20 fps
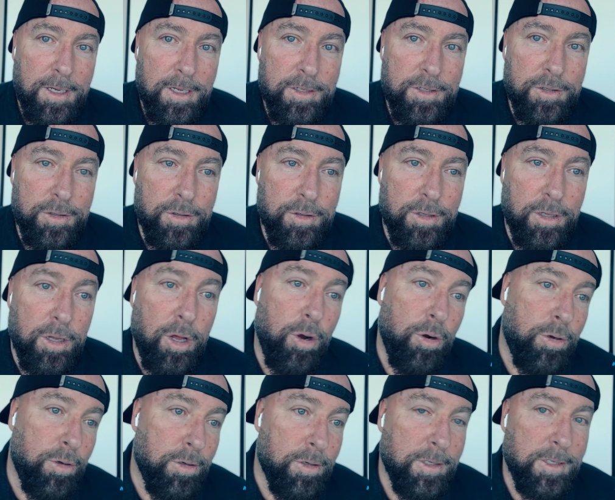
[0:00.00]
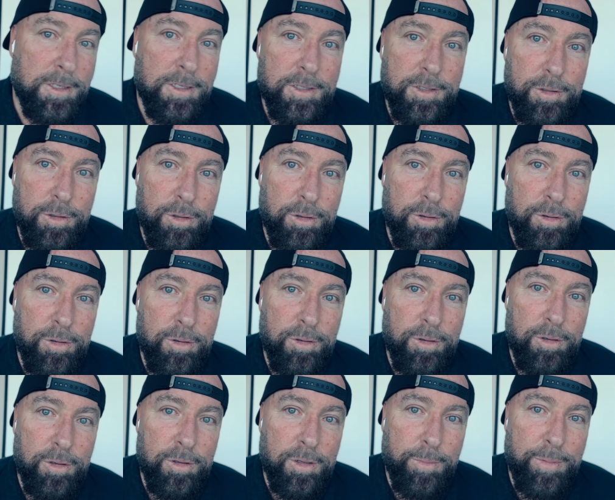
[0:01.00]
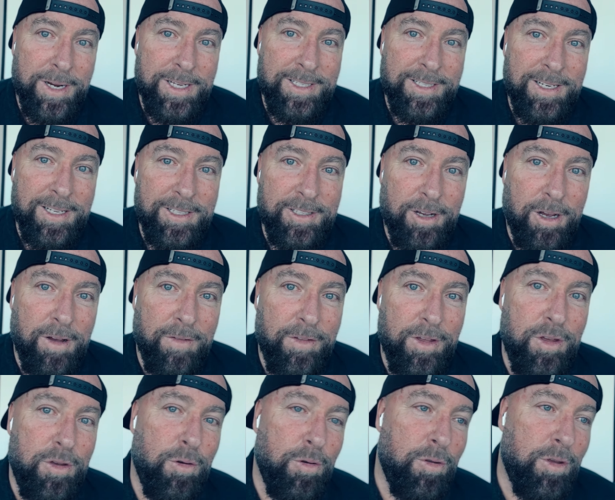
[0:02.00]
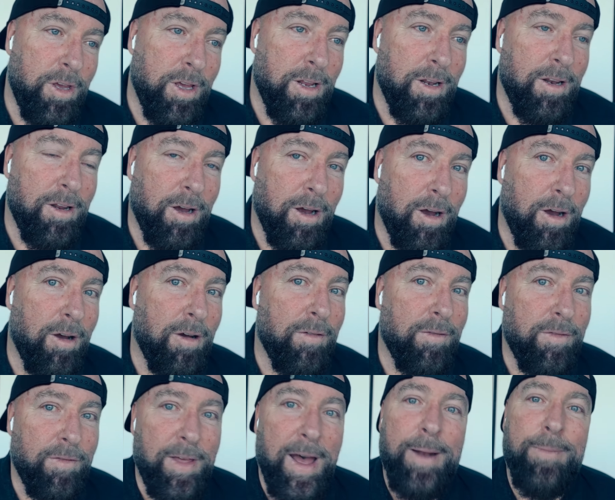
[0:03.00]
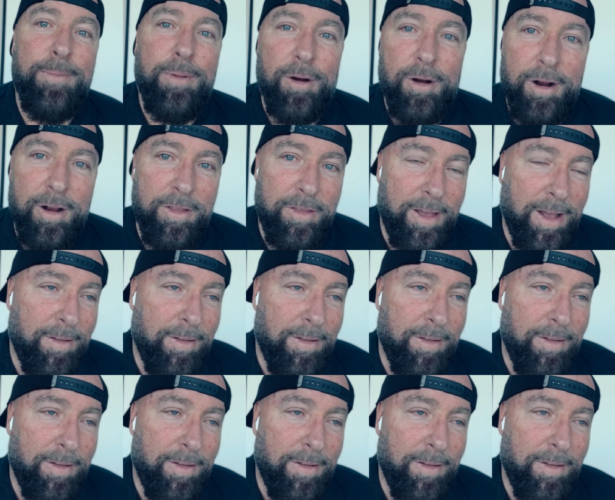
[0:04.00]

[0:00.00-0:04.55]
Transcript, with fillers: To the locals, to the president of the union of that part,